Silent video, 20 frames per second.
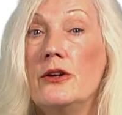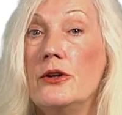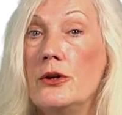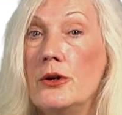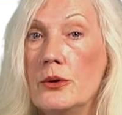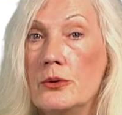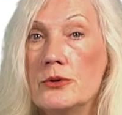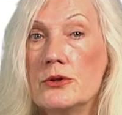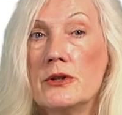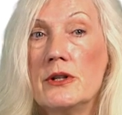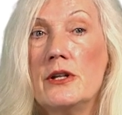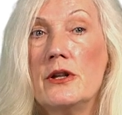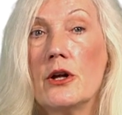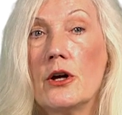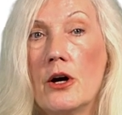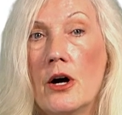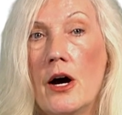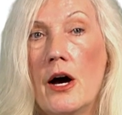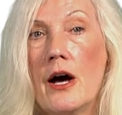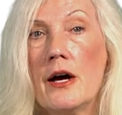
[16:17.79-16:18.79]
usually
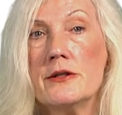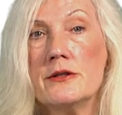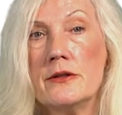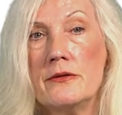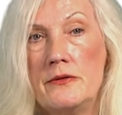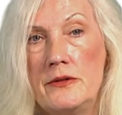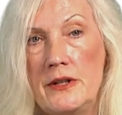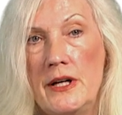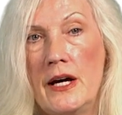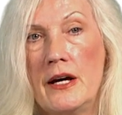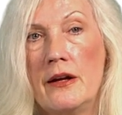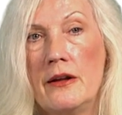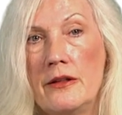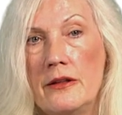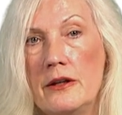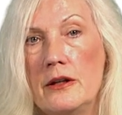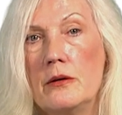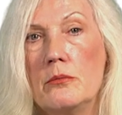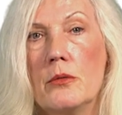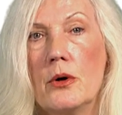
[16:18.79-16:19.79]
the cause of
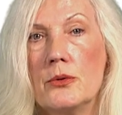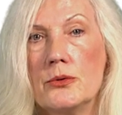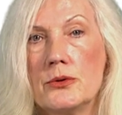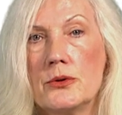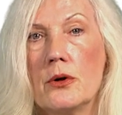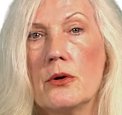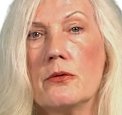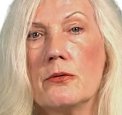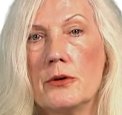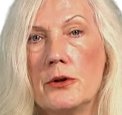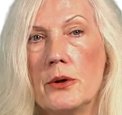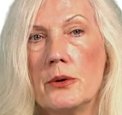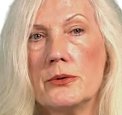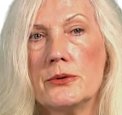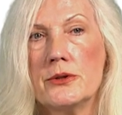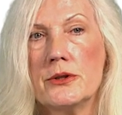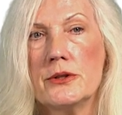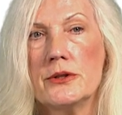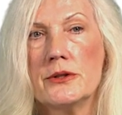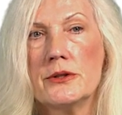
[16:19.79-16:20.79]
death in most
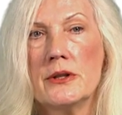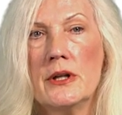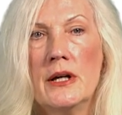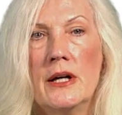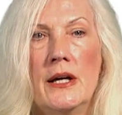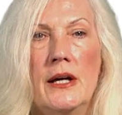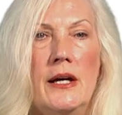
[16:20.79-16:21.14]
overdoses.